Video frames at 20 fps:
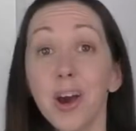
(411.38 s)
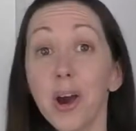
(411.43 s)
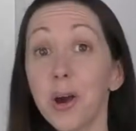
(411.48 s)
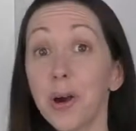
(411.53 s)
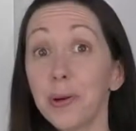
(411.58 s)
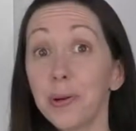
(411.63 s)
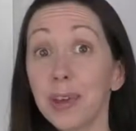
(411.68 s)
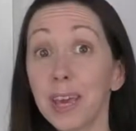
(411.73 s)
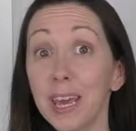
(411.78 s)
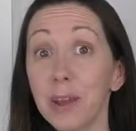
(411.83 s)

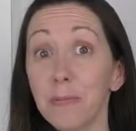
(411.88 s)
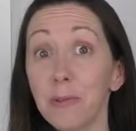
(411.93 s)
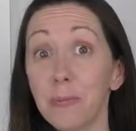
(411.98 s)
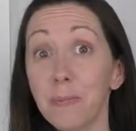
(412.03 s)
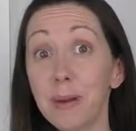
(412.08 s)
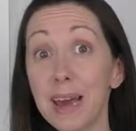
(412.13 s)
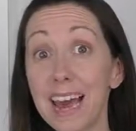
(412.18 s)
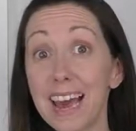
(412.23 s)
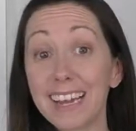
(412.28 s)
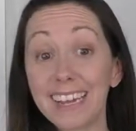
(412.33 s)
Okay, we're
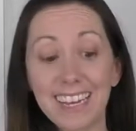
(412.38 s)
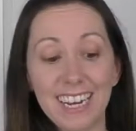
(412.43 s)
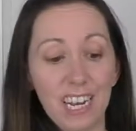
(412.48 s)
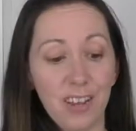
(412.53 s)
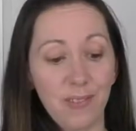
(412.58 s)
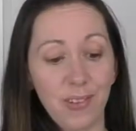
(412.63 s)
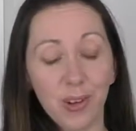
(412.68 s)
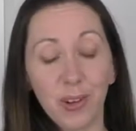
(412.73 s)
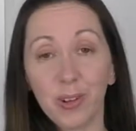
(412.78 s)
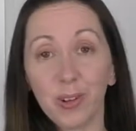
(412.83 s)
back, and
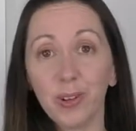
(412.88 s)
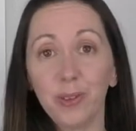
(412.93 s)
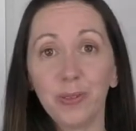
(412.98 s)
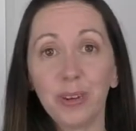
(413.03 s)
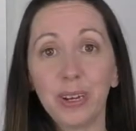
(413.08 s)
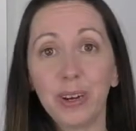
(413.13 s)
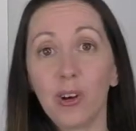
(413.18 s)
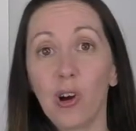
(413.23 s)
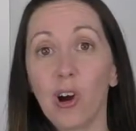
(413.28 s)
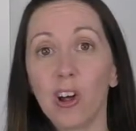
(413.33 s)
I've
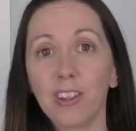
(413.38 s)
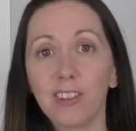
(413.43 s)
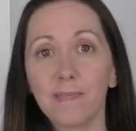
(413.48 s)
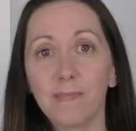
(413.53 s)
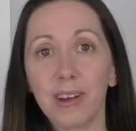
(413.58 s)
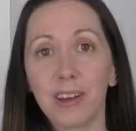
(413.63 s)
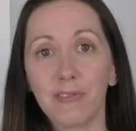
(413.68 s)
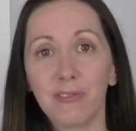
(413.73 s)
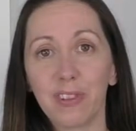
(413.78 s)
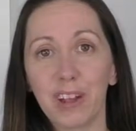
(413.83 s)
included all of
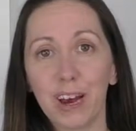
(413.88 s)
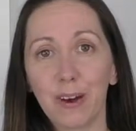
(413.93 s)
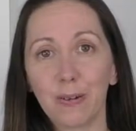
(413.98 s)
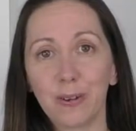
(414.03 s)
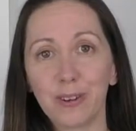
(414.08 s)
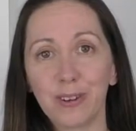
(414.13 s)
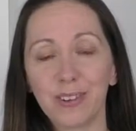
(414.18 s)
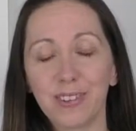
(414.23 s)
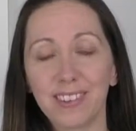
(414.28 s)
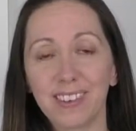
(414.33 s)
my
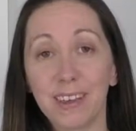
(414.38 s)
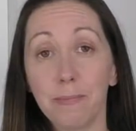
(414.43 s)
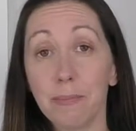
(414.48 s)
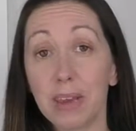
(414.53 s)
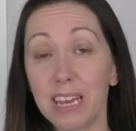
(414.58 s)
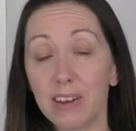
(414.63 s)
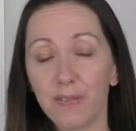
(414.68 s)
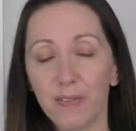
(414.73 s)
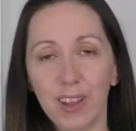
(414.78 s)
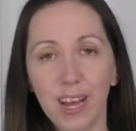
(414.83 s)
flowers,
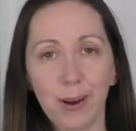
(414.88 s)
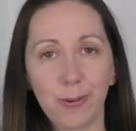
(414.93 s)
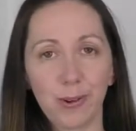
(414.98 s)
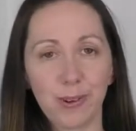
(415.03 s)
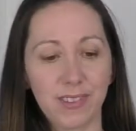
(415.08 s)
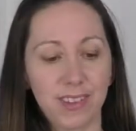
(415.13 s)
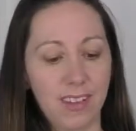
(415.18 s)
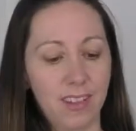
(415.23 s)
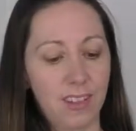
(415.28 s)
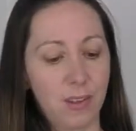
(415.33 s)
main
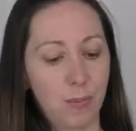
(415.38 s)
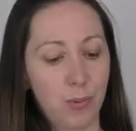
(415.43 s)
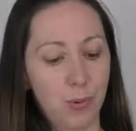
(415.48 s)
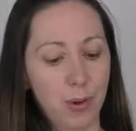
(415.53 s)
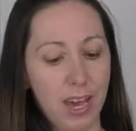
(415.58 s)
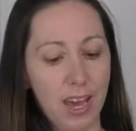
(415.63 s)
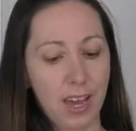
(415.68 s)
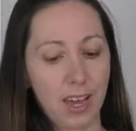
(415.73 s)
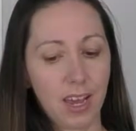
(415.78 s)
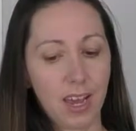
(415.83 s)
flowers, in the
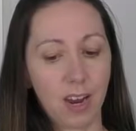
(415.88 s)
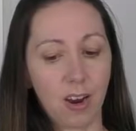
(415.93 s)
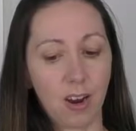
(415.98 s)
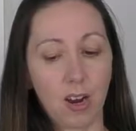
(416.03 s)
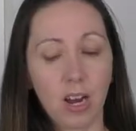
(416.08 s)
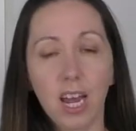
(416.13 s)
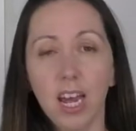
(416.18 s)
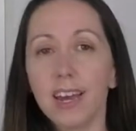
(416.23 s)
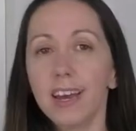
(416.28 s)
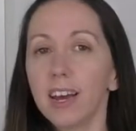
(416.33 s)
bouquet here.
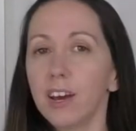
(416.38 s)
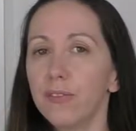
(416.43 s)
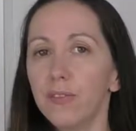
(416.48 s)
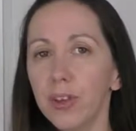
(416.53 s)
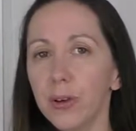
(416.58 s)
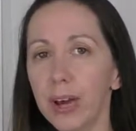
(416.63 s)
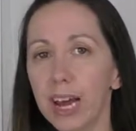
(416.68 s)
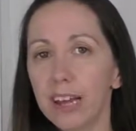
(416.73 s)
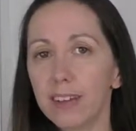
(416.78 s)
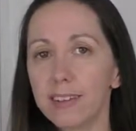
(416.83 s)
A
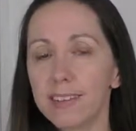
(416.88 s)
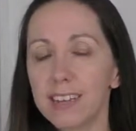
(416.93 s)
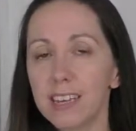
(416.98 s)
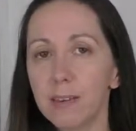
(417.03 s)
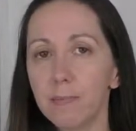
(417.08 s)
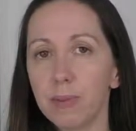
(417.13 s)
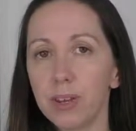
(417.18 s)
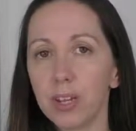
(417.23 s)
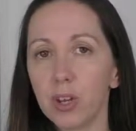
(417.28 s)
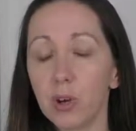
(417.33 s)
few
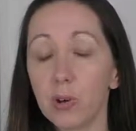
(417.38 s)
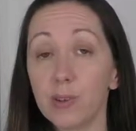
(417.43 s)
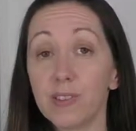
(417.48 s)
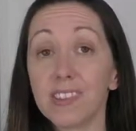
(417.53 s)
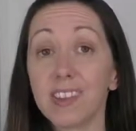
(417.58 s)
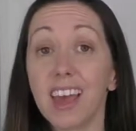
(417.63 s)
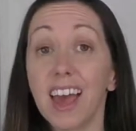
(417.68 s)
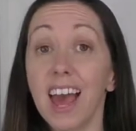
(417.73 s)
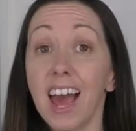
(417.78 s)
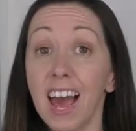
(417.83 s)
housekeeping
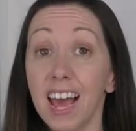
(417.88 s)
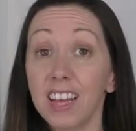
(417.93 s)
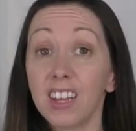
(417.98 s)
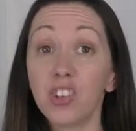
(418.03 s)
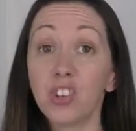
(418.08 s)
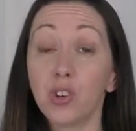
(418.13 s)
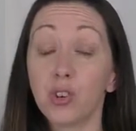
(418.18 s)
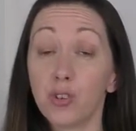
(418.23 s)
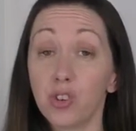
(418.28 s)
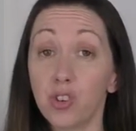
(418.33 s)
notes.
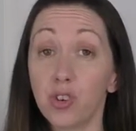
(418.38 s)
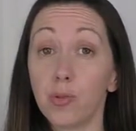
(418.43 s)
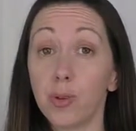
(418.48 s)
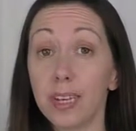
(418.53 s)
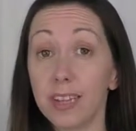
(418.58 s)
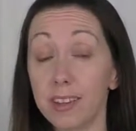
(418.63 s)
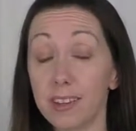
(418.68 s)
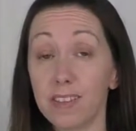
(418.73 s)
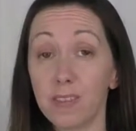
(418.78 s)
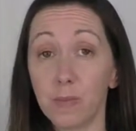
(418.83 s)
As you're
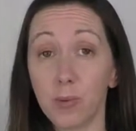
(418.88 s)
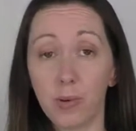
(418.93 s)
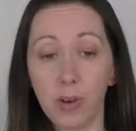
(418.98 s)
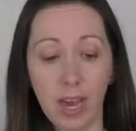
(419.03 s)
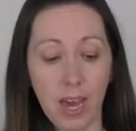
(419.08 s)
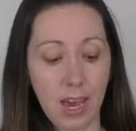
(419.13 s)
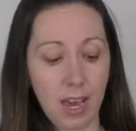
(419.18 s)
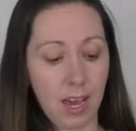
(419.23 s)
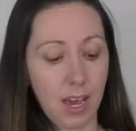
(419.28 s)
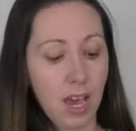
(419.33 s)
doing this
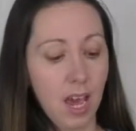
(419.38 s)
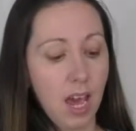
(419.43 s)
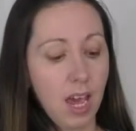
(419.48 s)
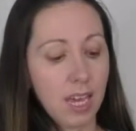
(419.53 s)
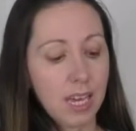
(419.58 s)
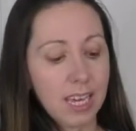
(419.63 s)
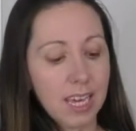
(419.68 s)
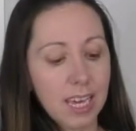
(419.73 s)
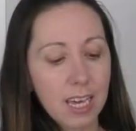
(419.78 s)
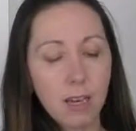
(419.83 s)
bouquet,
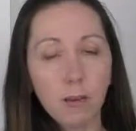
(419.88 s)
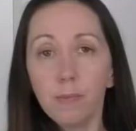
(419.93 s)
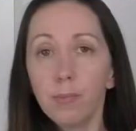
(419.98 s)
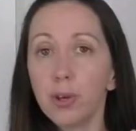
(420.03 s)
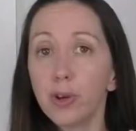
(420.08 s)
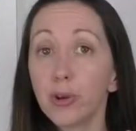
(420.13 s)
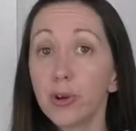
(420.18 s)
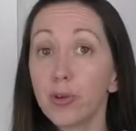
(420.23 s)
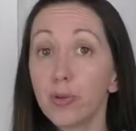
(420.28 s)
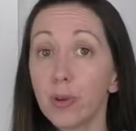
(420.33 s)
keep
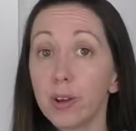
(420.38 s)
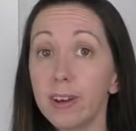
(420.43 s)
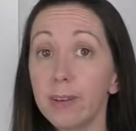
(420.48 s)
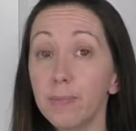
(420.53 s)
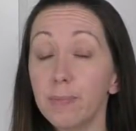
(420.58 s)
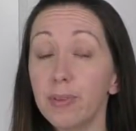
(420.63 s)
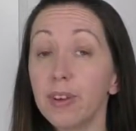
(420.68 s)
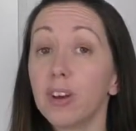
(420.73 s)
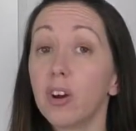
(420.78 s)
your grip